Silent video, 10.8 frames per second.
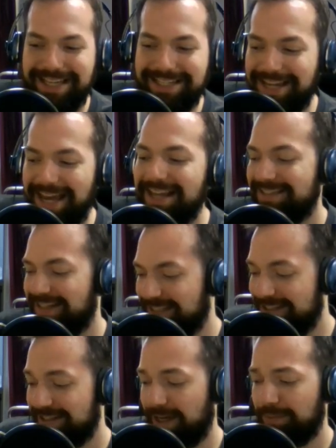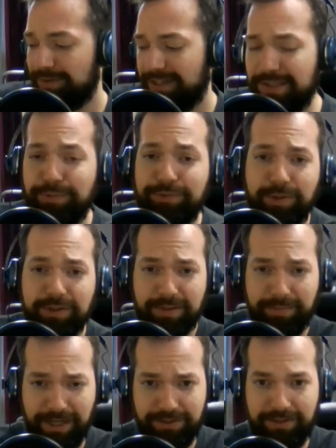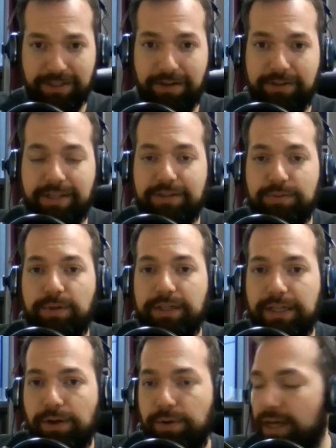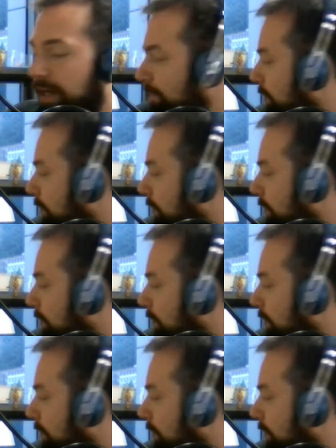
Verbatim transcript: test at least a couple days before to make sure that everything's working okay.